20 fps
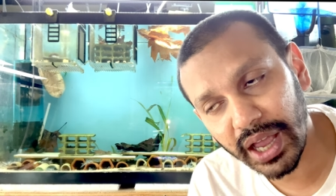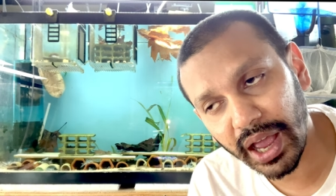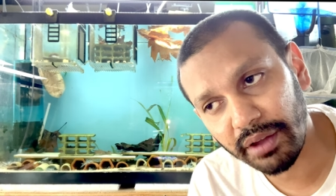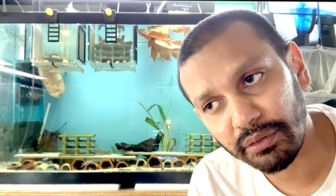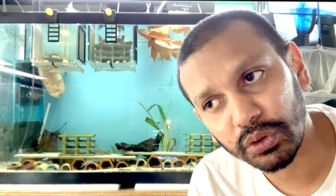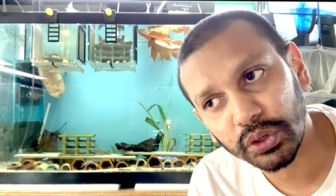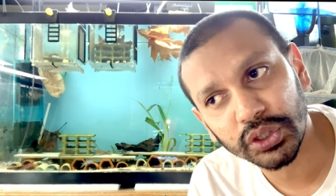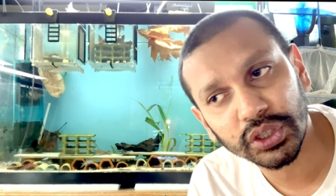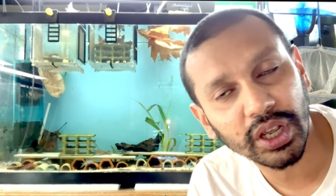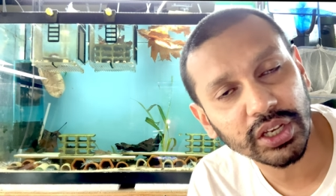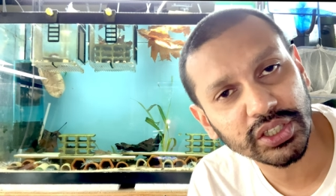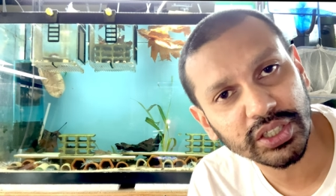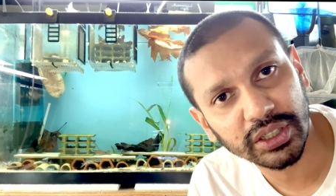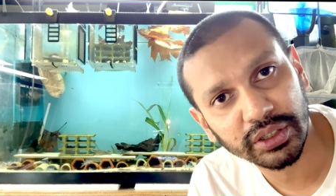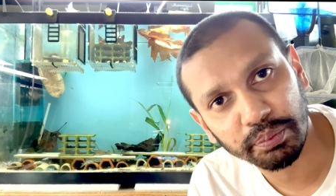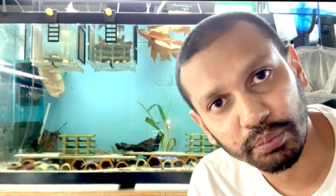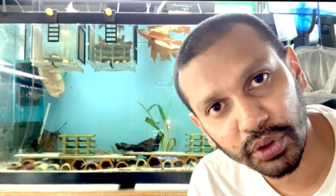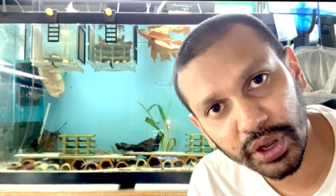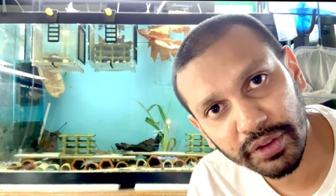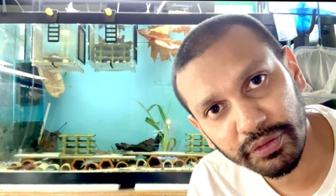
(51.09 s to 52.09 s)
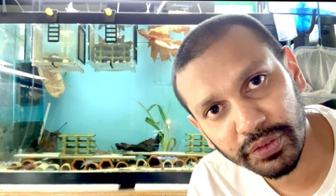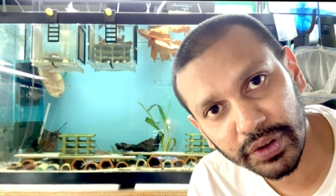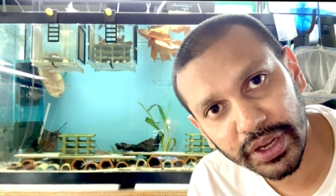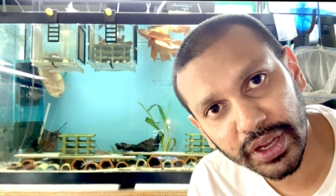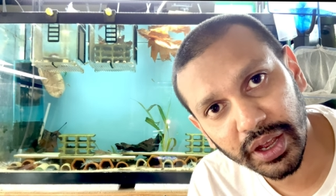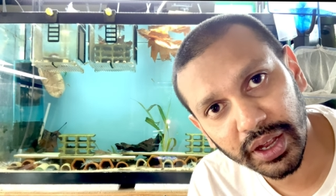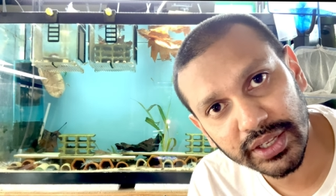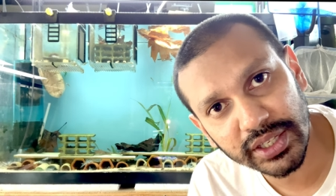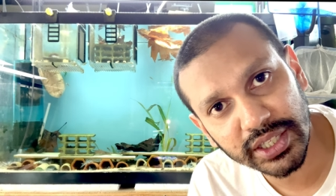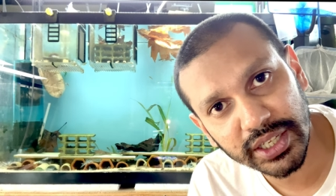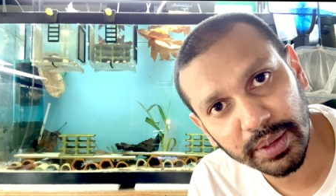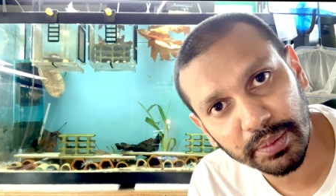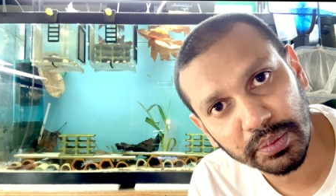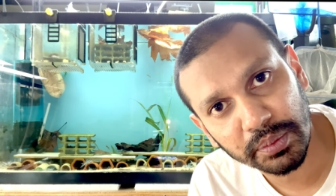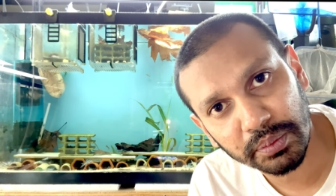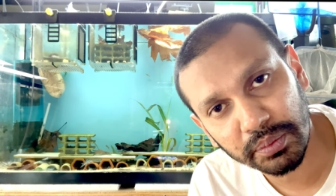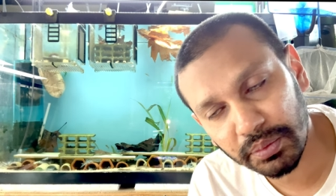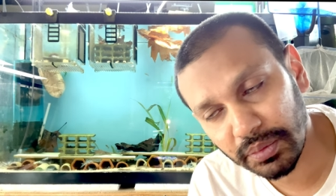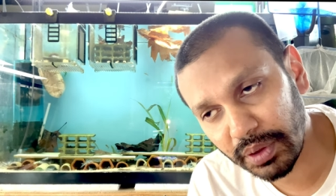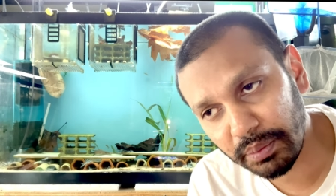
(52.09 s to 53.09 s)
I will touch briefly on
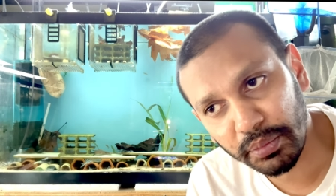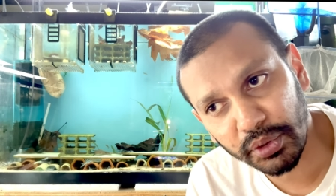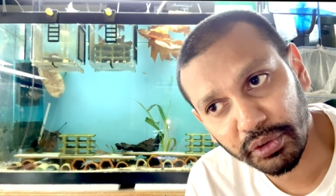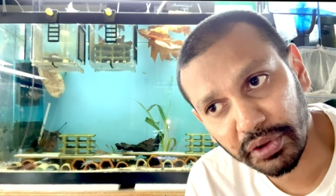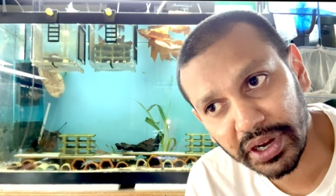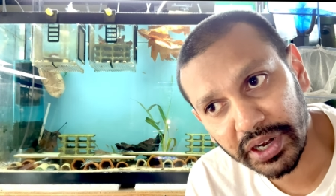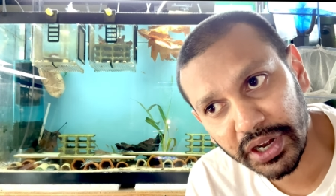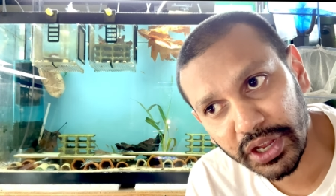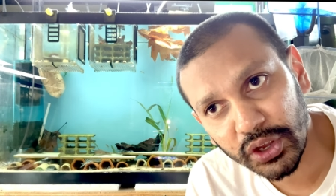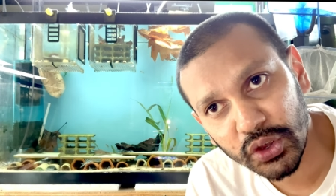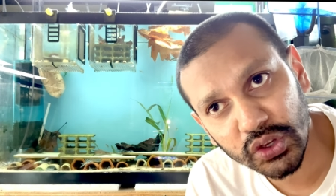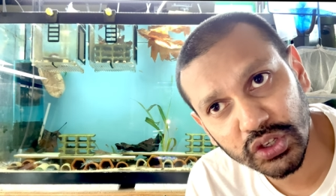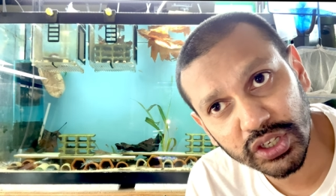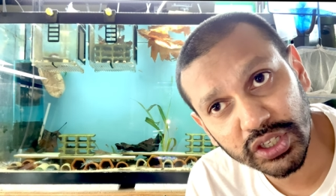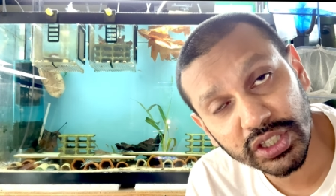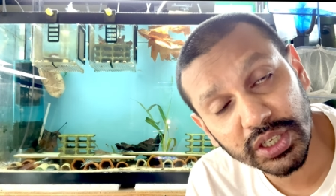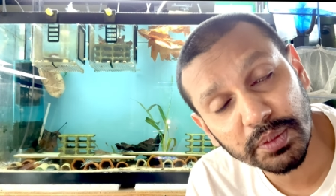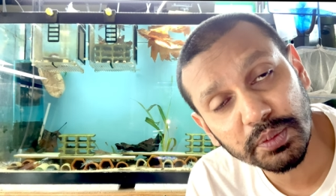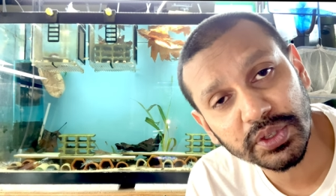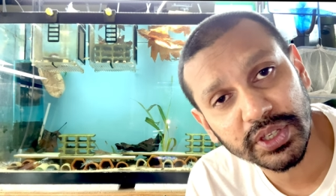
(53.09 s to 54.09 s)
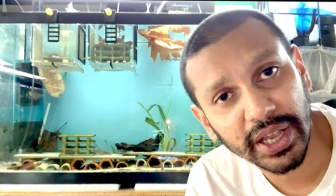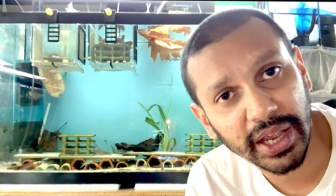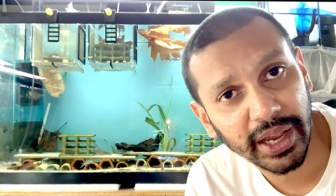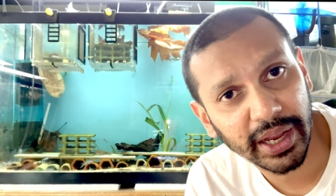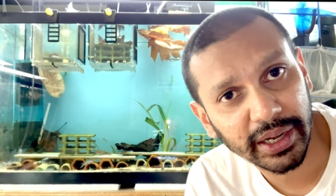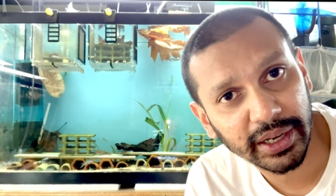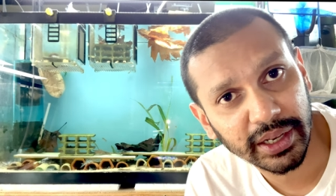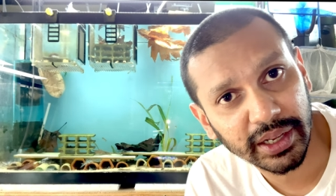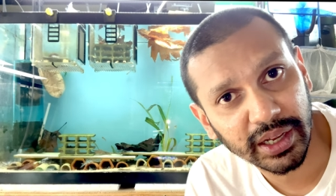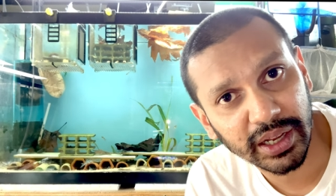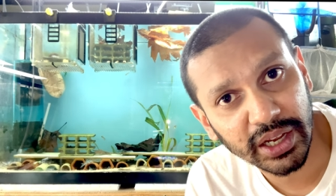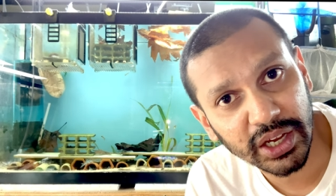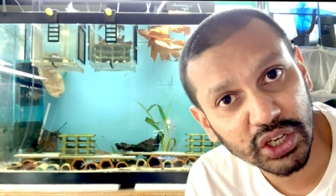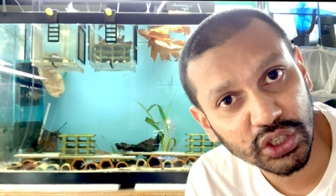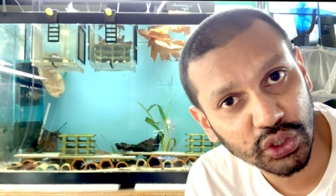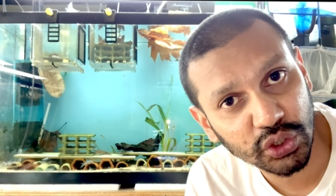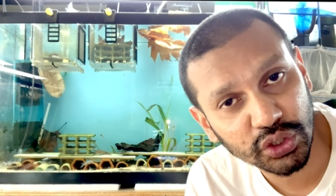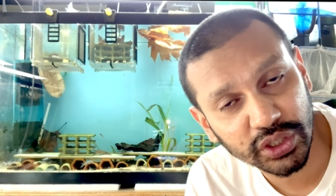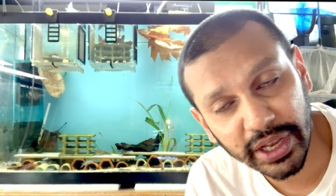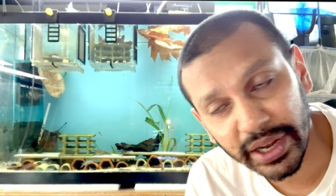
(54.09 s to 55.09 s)
some marine ecosystems and uh,
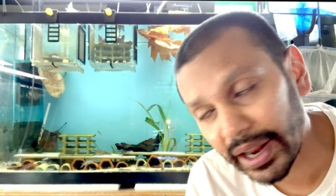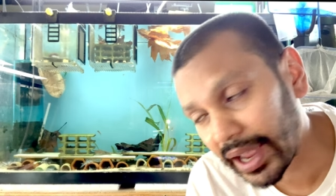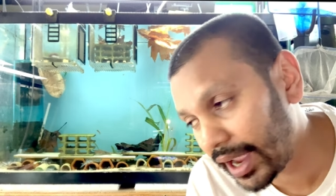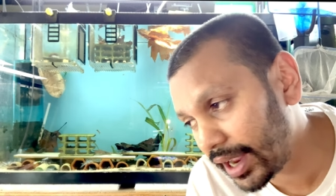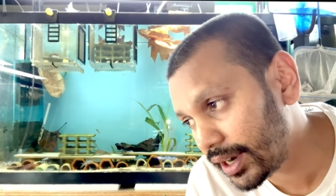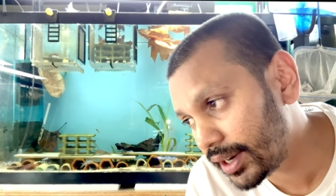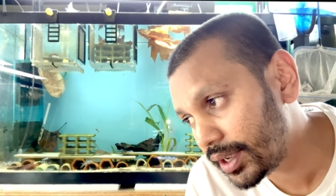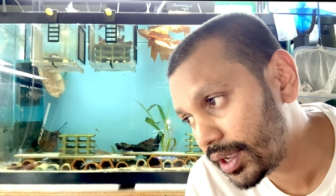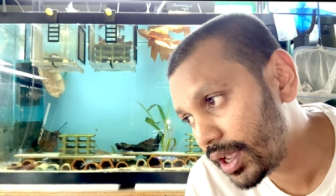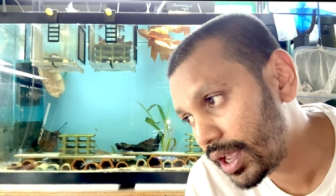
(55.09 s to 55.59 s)
issues at hand,